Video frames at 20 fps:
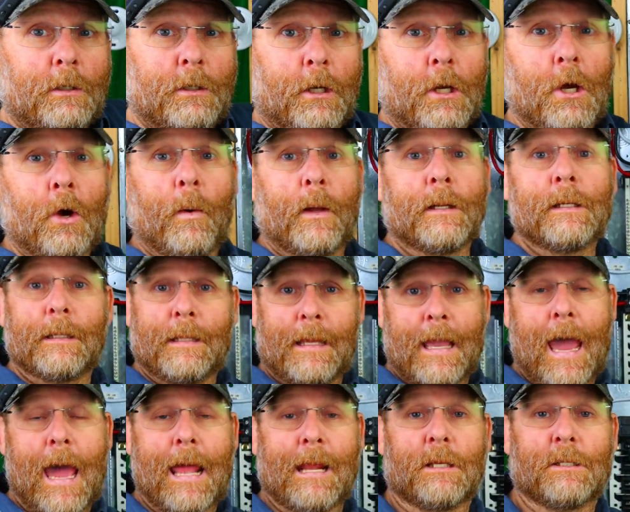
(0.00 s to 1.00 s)
to go into the
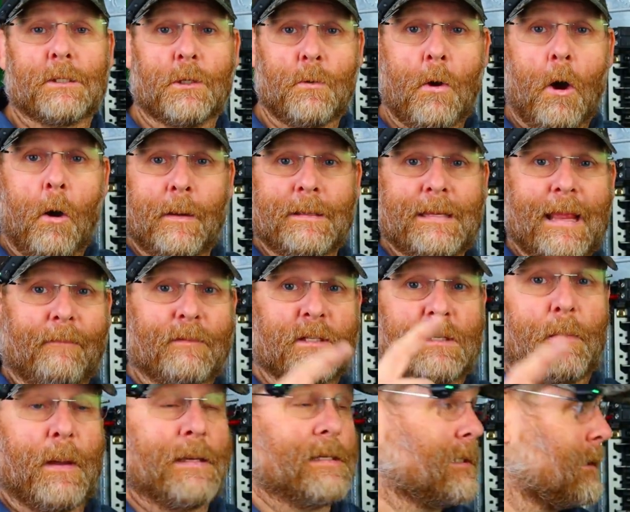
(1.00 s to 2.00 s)
attic. So you always have
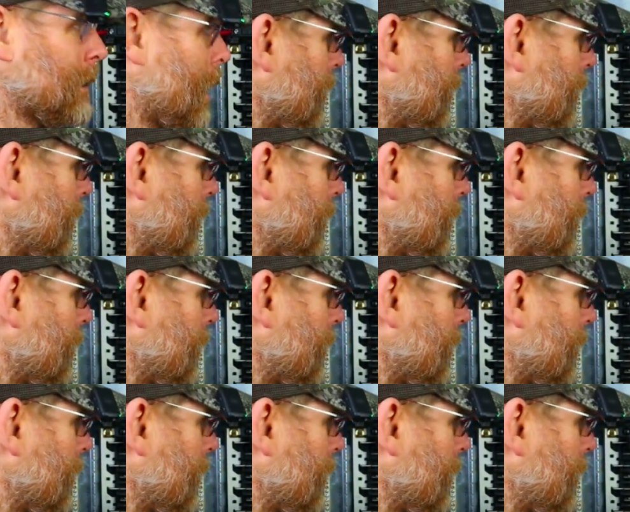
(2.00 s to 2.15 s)
space as